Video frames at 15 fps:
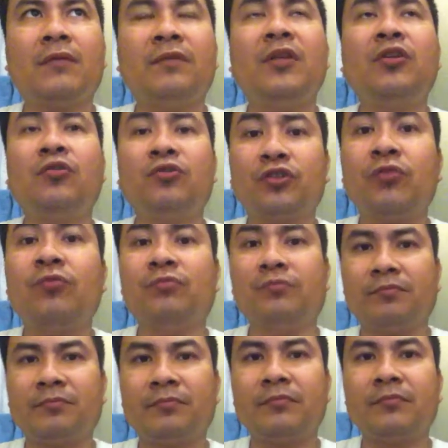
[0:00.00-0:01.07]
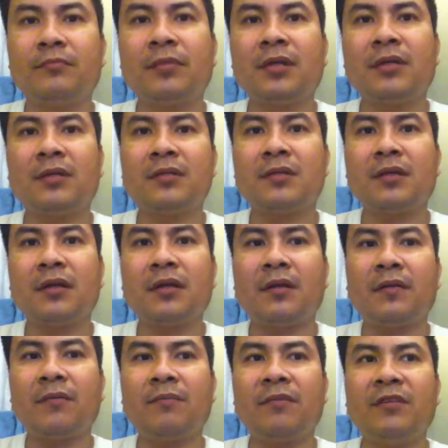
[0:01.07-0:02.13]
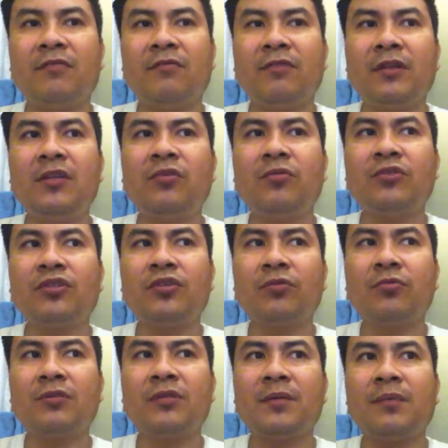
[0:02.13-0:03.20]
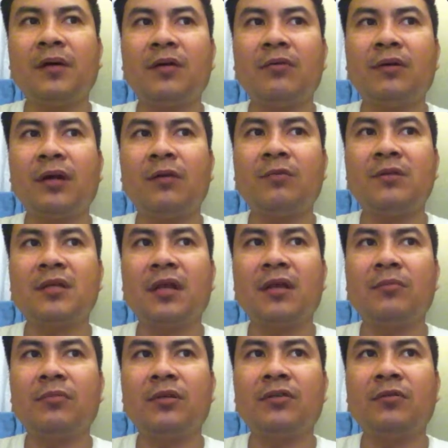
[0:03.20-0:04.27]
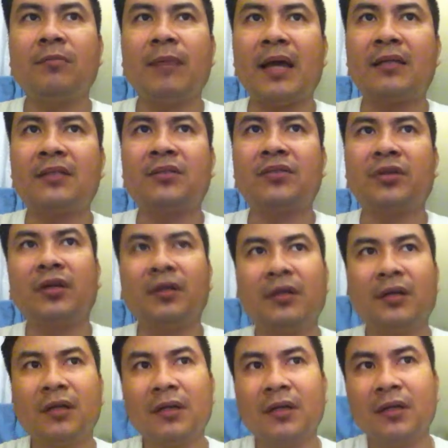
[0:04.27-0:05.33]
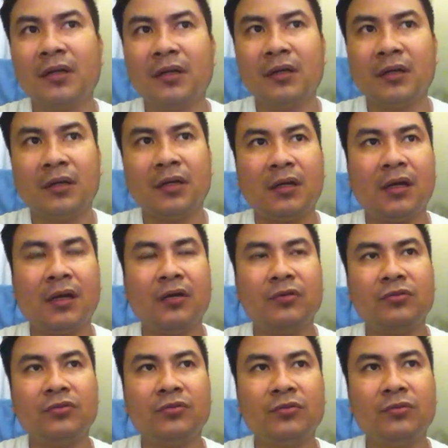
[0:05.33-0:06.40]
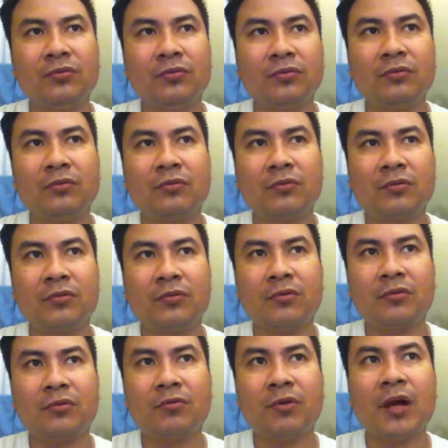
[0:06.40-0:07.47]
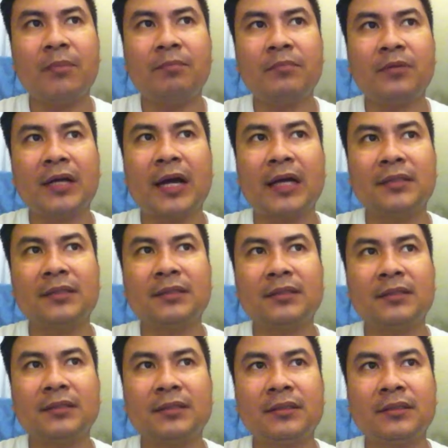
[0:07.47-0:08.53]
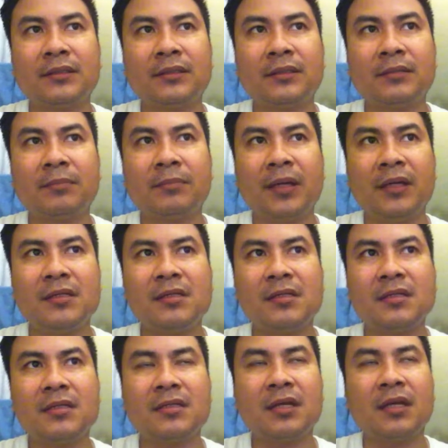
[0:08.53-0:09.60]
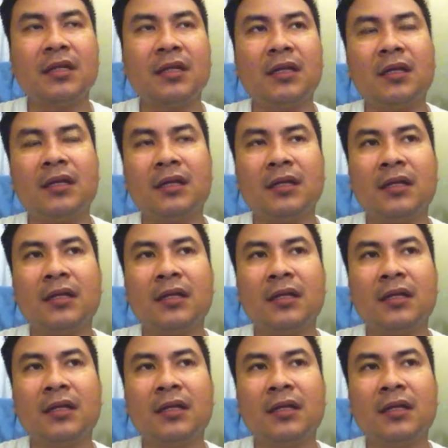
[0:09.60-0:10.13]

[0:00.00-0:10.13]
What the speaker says: video show, because video show somehow I was able to master how to crop, cut, paste, and then